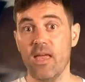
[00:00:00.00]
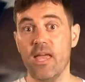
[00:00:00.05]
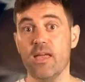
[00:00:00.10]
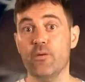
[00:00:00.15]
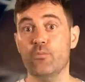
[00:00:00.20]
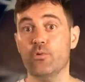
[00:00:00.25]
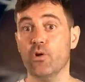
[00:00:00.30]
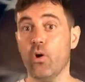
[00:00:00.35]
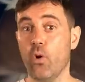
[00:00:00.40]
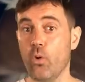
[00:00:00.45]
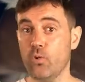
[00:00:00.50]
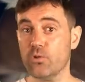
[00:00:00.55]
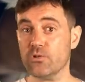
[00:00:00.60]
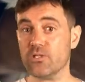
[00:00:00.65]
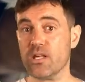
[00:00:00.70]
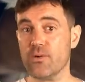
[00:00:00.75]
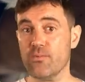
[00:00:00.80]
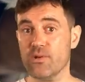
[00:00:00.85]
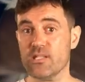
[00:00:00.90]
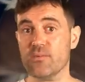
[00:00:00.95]
It would
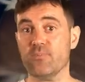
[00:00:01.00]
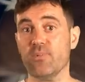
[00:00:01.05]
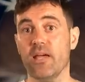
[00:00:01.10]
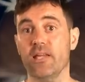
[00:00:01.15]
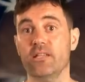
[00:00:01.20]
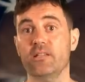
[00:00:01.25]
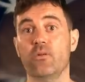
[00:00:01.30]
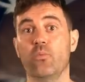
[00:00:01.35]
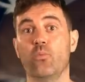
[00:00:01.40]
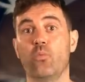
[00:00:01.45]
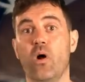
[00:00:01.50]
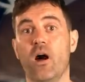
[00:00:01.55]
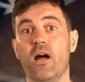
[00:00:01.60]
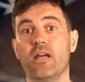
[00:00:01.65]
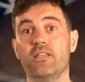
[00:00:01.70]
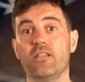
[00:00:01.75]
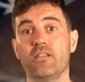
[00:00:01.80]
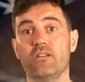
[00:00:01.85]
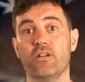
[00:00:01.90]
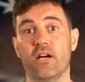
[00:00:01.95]
also explain
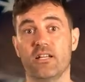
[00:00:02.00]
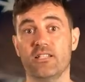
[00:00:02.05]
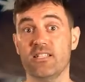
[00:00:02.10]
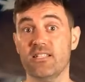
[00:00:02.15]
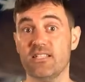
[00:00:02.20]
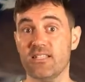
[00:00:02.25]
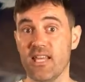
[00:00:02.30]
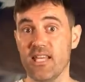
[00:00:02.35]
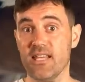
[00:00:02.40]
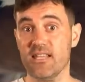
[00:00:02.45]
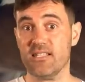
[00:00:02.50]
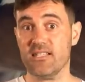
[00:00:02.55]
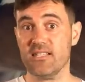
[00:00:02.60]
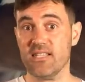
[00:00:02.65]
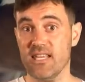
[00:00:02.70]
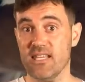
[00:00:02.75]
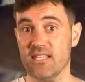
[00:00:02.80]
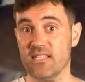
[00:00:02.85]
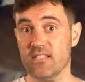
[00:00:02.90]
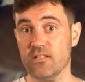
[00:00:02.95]
why the United
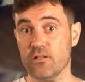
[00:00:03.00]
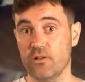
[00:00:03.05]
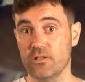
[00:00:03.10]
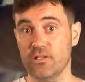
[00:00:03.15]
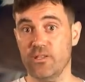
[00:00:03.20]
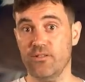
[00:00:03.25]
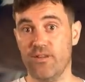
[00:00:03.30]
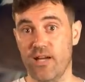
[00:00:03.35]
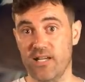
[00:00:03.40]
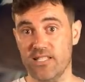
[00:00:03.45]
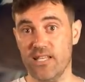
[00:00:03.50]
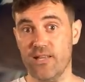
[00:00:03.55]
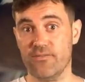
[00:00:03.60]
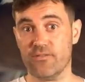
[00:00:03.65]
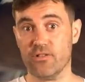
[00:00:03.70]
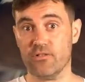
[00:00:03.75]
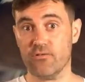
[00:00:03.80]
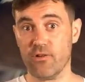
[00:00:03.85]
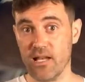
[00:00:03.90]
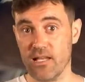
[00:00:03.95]
States isn't on the
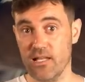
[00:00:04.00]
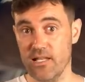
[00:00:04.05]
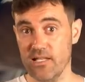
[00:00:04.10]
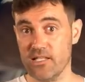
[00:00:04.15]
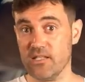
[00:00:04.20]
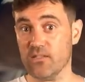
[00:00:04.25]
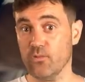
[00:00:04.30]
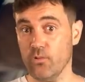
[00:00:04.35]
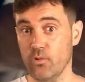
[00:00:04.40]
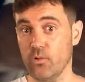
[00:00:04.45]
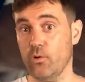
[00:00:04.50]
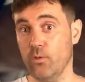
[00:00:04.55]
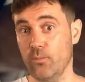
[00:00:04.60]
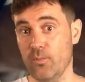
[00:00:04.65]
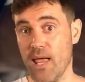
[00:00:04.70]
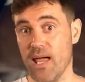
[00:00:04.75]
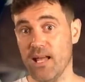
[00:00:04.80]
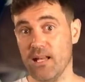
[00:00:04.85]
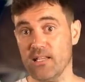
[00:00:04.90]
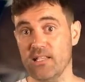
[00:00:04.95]
FATF's grey list or
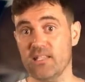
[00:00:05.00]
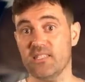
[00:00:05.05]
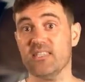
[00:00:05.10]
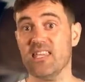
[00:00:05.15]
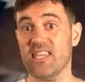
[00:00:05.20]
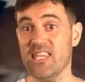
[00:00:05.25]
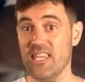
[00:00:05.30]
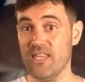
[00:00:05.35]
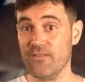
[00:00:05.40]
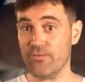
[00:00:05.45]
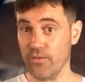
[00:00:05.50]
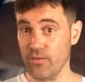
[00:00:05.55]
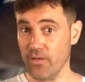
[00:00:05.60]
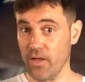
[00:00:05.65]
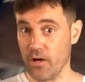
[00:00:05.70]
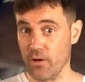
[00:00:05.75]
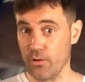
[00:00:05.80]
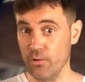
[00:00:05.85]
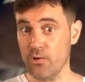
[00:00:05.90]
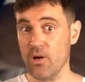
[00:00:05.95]
blacklist, even
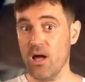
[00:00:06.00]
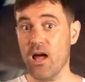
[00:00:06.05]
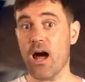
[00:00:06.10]
though